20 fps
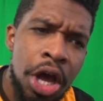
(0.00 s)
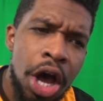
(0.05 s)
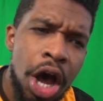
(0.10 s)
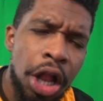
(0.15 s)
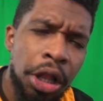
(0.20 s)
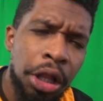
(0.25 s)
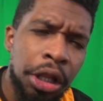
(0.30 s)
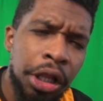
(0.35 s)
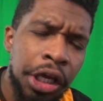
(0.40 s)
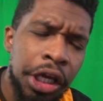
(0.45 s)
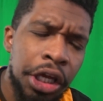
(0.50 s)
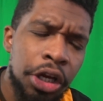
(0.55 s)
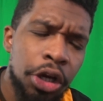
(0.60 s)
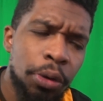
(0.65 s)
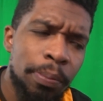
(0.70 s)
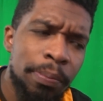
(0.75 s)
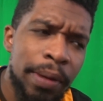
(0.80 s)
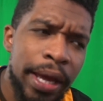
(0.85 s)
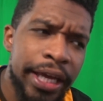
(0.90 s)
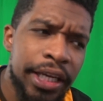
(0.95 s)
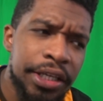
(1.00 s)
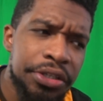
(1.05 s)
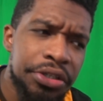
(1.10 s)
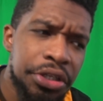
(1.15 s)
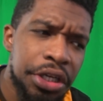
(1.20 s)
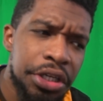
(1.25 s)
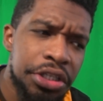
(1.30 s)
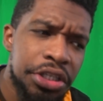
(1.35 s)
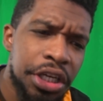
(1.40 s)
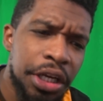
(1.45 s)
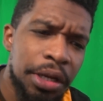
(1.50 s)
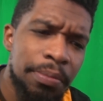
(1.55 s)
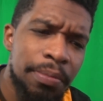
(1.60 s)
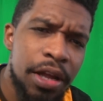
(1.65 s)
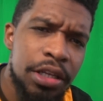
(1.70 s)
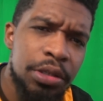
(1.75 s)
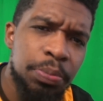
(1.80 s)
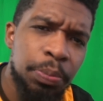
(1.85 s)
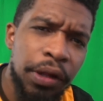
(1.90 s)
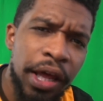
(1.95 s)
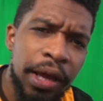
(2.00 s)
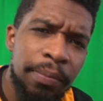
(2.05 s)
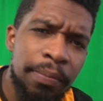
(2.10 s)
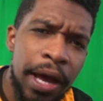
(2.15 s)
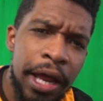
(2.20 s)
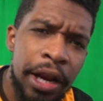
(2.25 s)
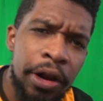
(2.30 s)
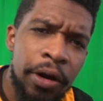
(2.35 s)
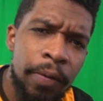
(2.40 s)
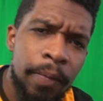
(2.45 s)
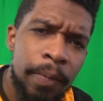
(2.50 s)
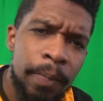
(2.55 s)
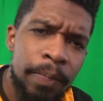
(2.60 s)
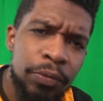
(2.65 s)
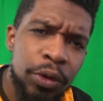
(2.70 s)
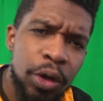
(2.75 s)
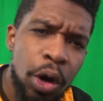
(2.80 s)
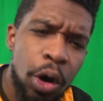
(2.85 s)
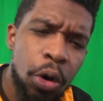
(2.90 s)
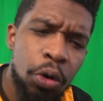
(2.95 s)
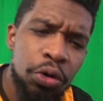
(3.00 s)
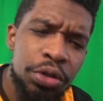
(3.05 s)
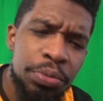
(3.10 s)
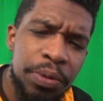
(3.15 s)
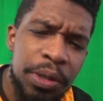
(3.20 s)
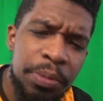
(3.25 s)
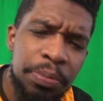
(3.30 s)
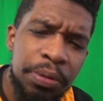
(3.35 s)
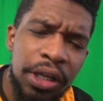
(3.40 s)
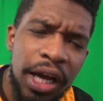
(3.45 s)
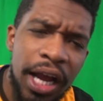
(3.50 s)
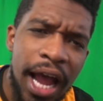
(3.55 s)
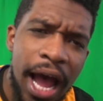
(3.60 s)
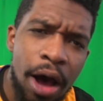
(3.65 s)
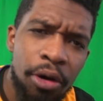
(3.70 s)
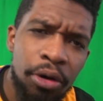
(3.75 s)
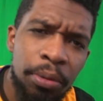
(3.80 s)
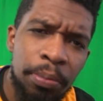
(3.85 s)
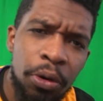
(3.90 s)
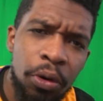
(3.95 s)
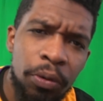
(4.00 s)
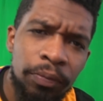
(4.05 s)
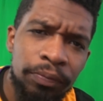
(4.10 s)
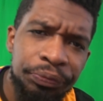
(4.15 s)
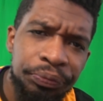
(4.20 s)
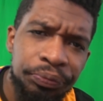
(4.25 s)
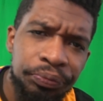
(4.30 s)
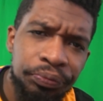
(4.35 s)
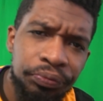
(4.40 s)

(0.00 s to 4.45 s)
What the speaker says: A leader makes his teammates play better, holds people accountable.